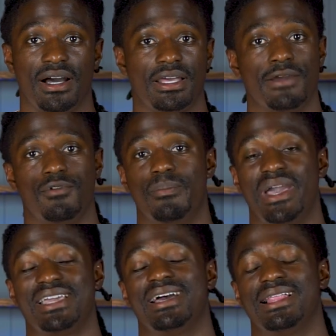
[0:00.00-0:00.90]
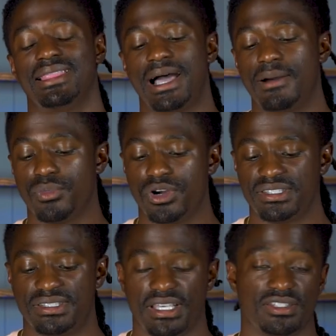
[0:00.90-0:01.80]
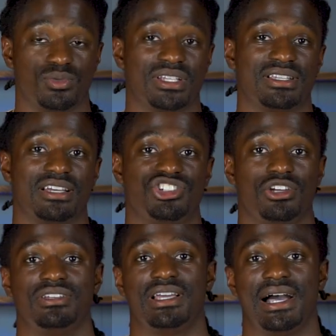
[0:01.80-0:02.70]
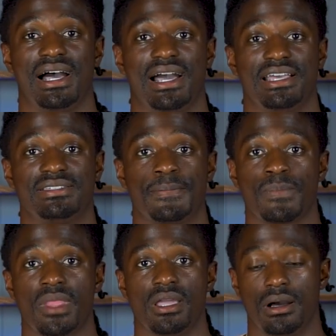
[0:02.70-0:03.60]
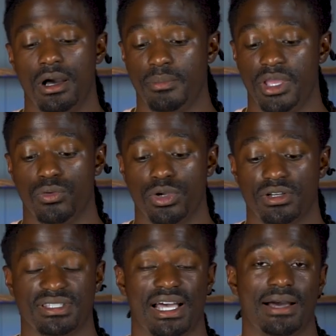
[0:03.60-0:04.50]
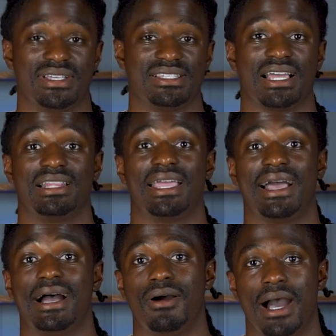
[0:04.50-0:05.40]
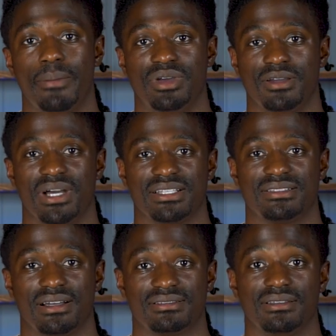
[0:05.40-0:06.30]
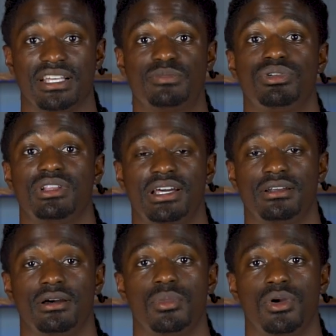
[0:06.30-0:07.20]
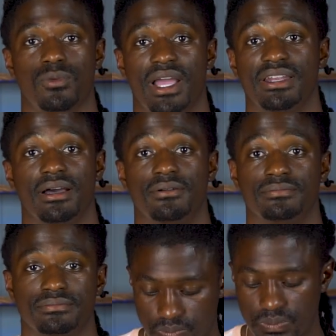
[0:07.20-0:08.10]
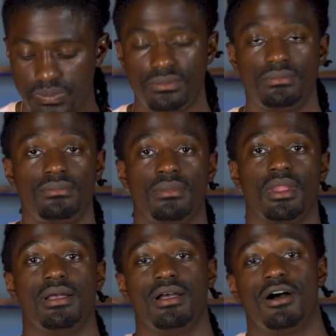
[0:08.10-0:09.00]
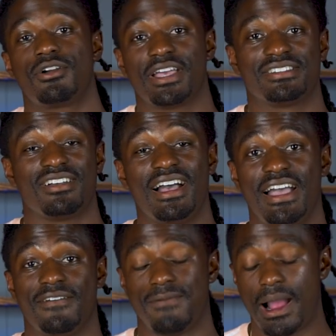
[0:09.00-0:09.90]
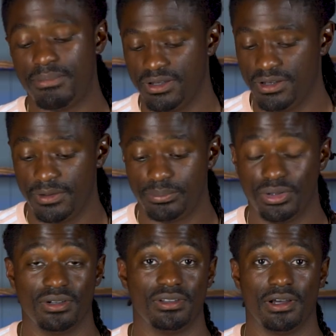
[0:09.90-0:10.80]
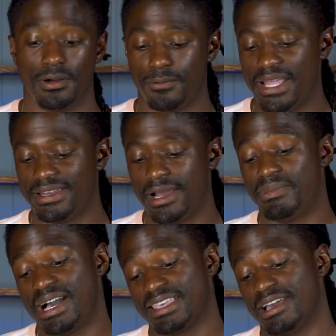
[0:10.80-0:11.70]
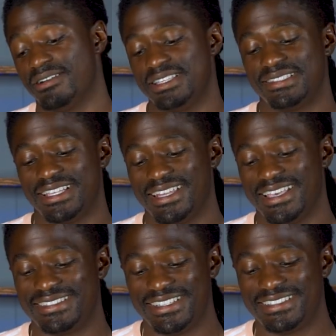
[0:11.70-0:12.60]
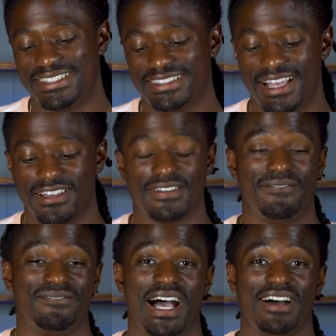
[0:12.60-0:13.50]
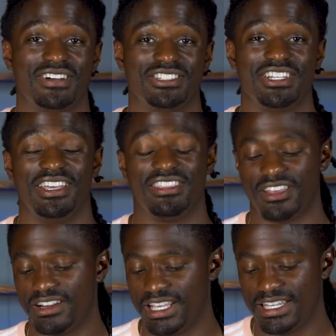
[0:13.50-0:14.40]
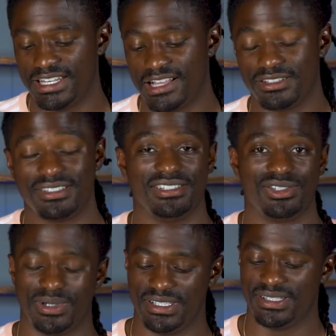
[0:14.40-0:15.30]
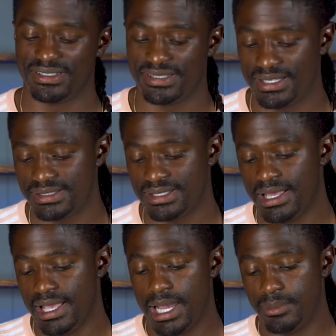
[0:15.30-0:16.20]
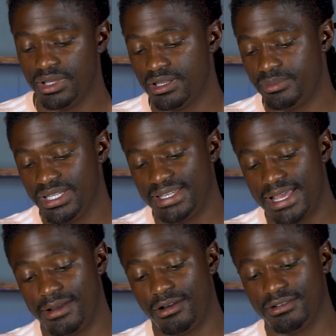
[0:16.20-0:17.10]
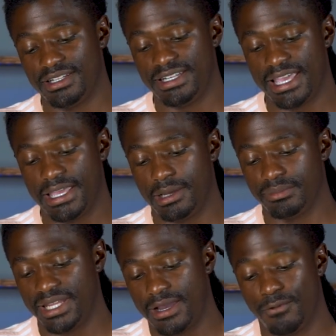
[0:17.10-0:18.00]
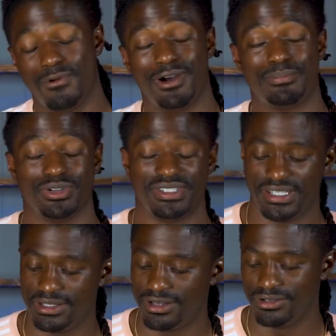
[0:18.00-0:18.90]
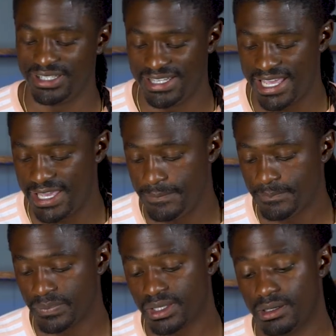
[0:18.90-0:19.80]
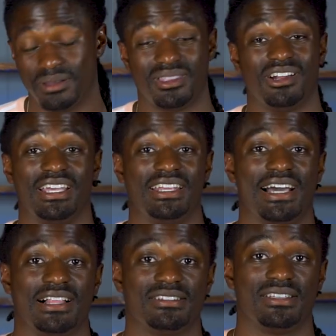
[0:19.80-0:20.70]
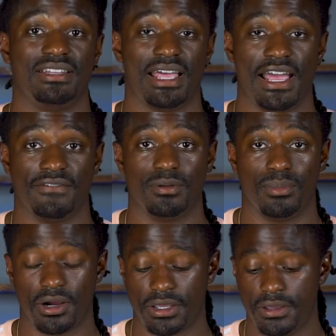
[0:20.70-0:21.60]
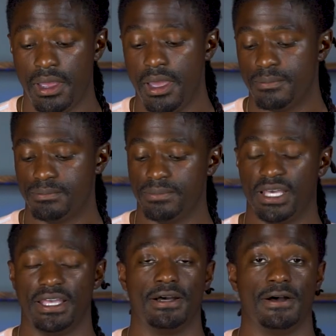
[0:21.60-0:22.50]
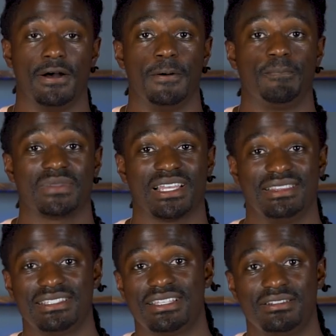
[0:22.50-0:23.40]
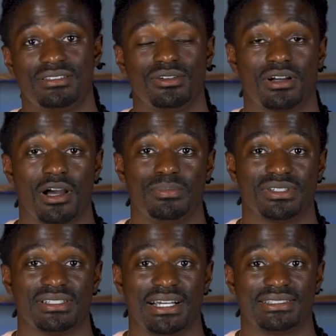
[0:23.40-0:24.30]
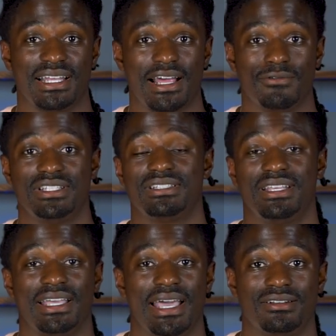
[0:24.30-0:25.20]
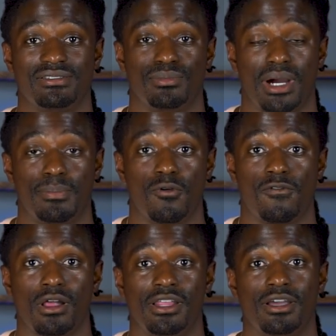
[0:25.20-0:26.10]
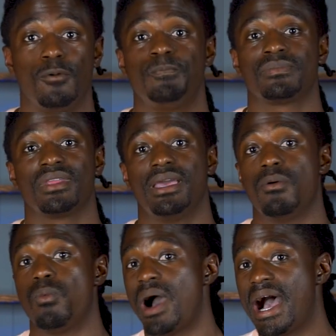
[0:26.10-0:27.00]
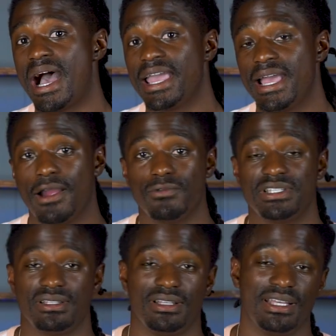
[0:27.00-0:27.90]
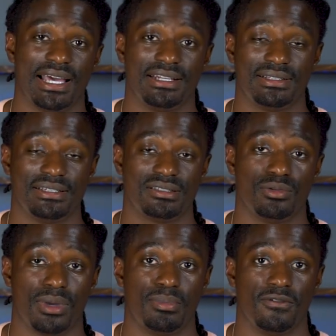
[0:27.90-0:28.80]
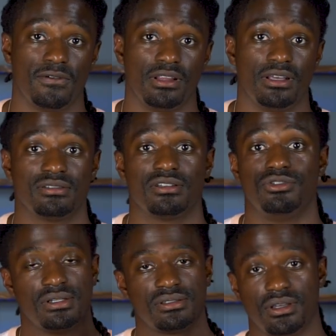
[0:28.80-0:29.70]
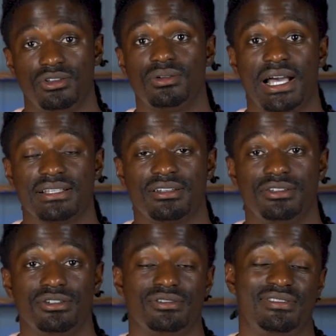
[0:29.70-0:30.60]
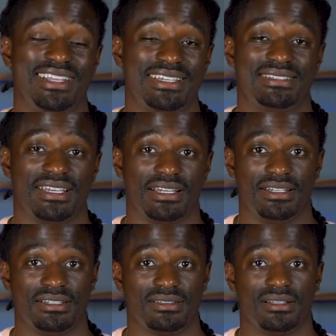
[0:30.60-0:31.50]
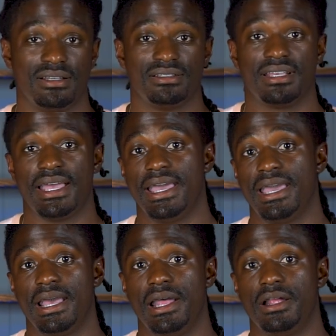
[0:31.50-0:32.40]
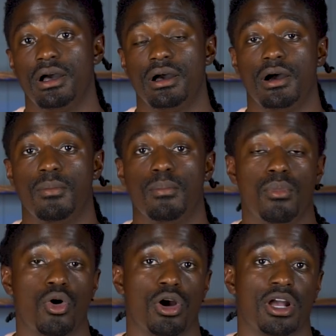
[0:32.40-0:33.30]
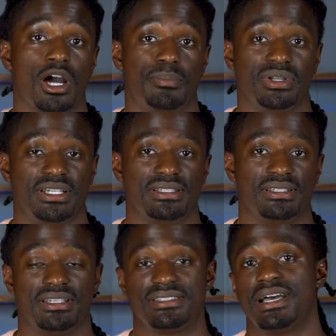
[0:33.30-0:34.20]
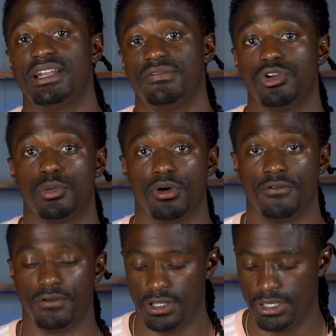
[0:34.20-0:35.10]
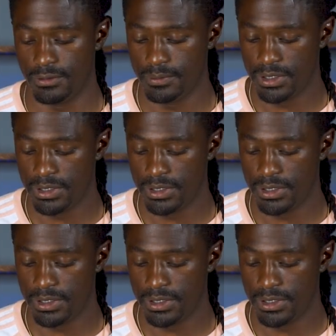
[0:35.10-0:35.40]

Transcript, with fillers: about. It will make a lot more sense once I show you guys um, in real time exactly how I pick my stocks. So let's pull that up right now. Okay, so I have Robinhood pulled up right now. My account is sitting at sixteen thousand five hundred thirty-eight dollars and twenty-six cents. I'm a little bit down on the day. I'm down one percent on the day, uh, thirty-eight dollars in the aftermarket. But um, let's get into a couple stocks that I recently added to my portfolio and why I recently added these to my portfolio. So, so you guys could use these techniques to add uh, more companies inside of your portfolio.